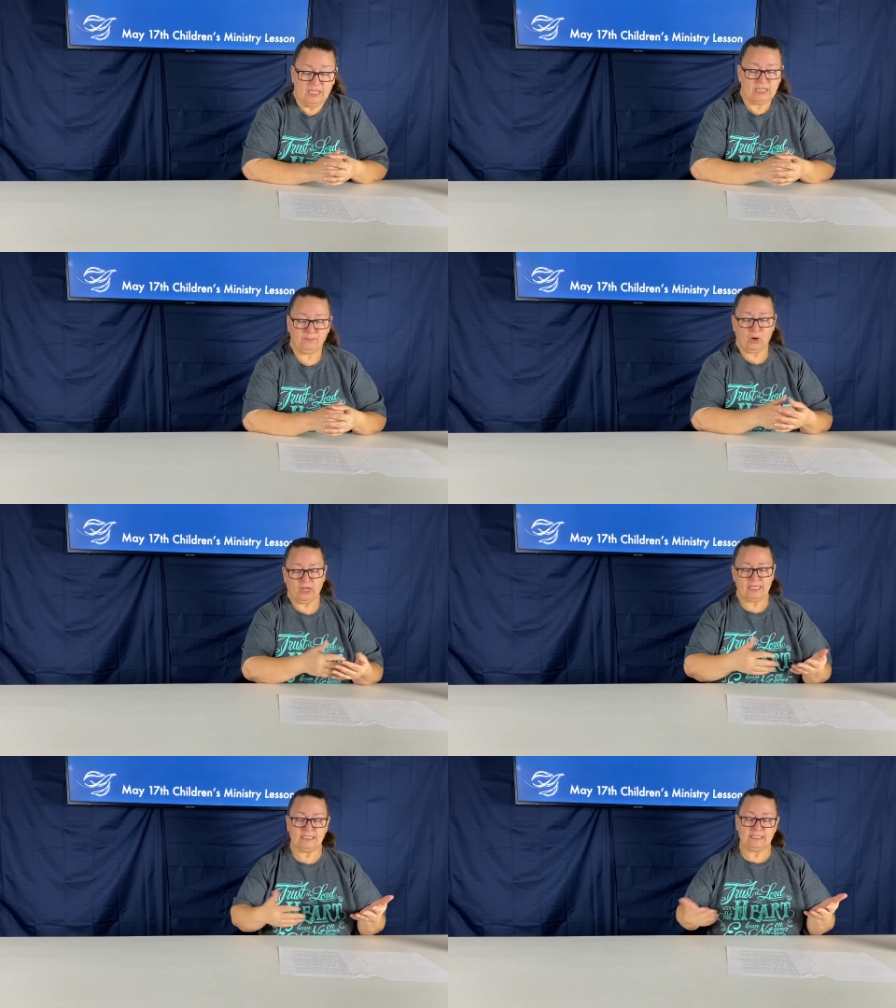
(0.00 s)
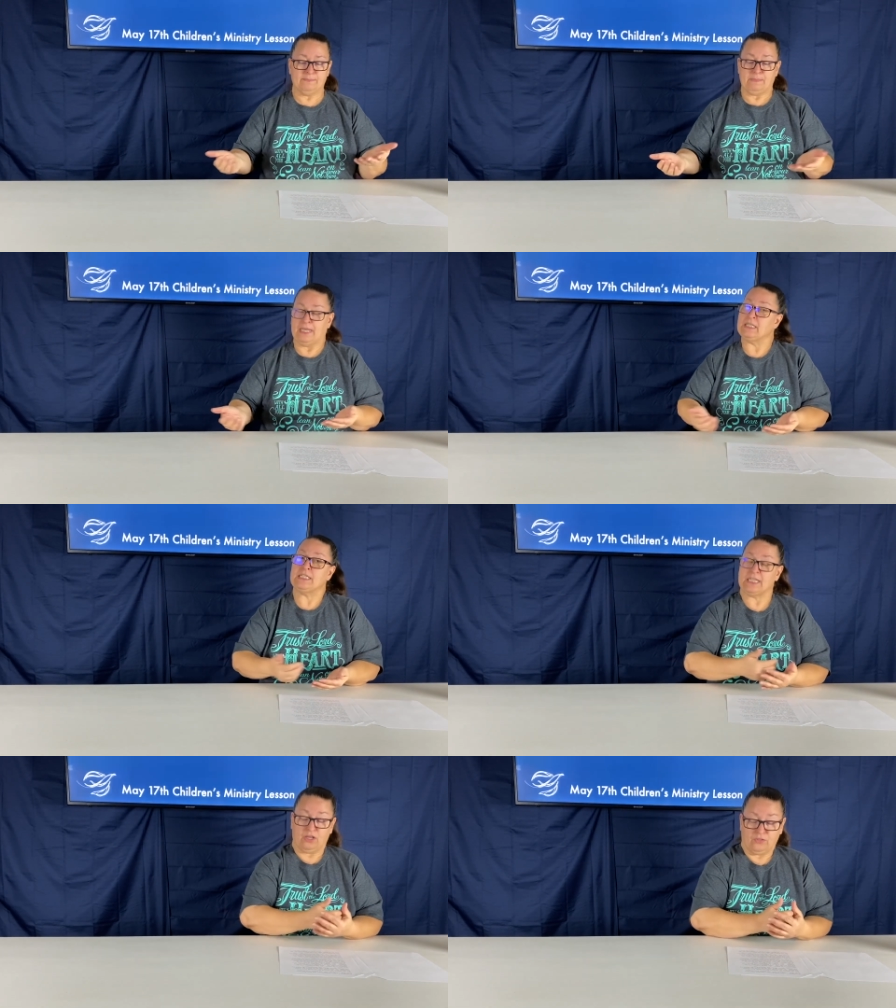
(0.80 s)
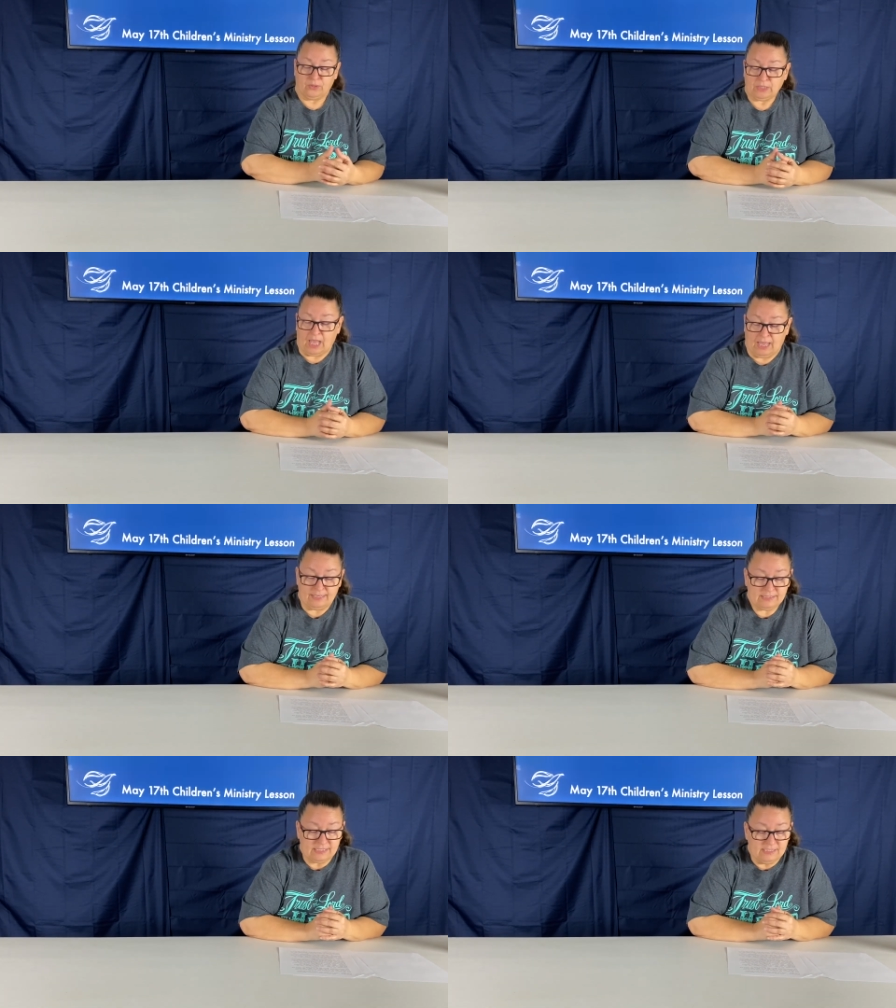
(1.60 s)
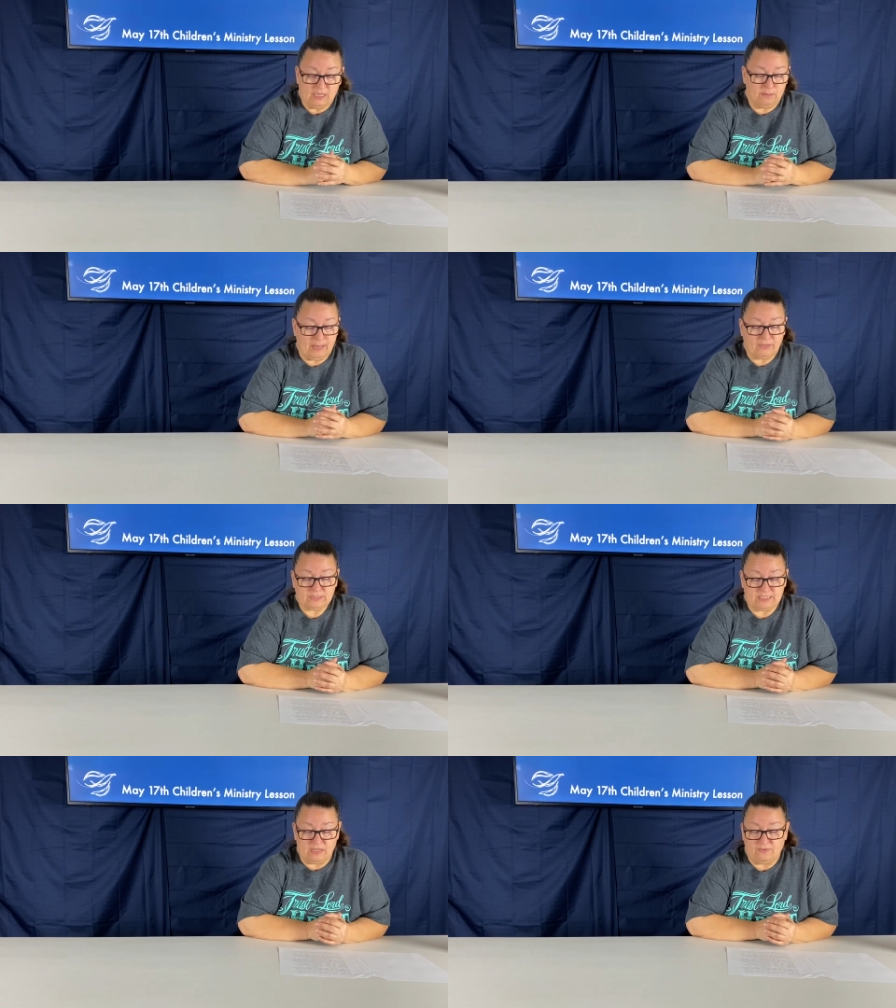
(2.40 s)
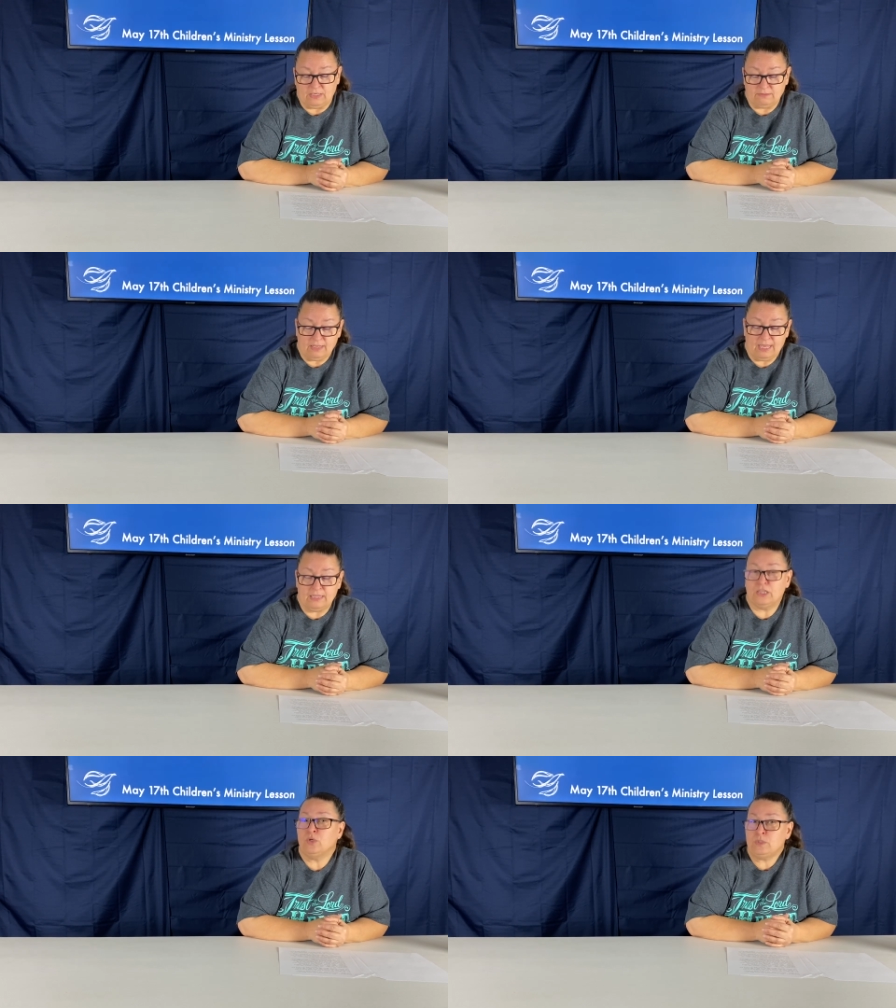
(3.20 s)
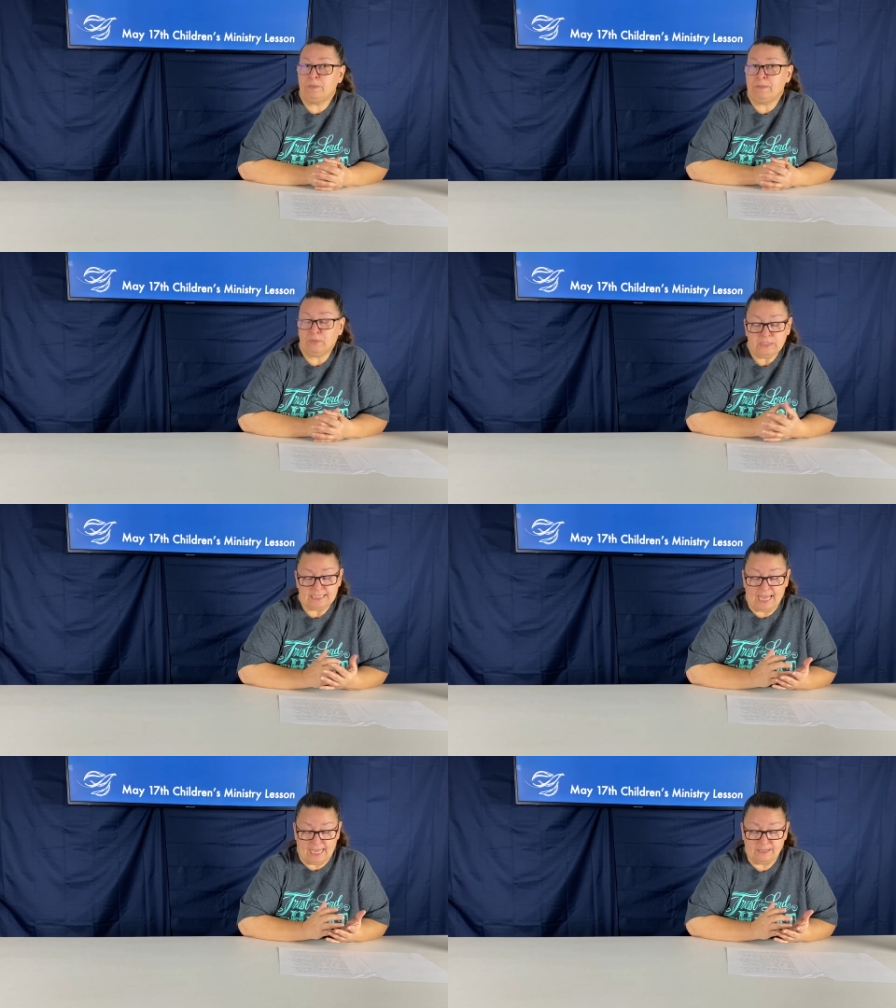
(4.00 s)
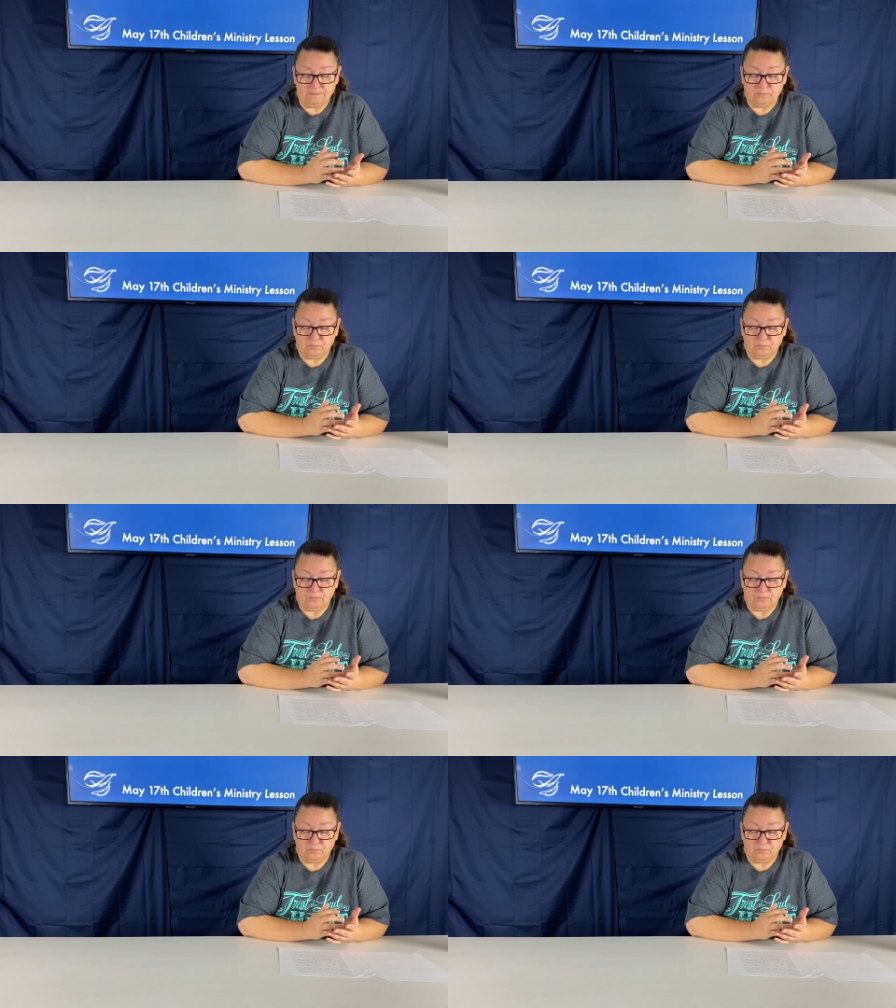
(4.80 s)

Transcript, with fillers: They brought in some men to tell their lies about Stephen, and those people said,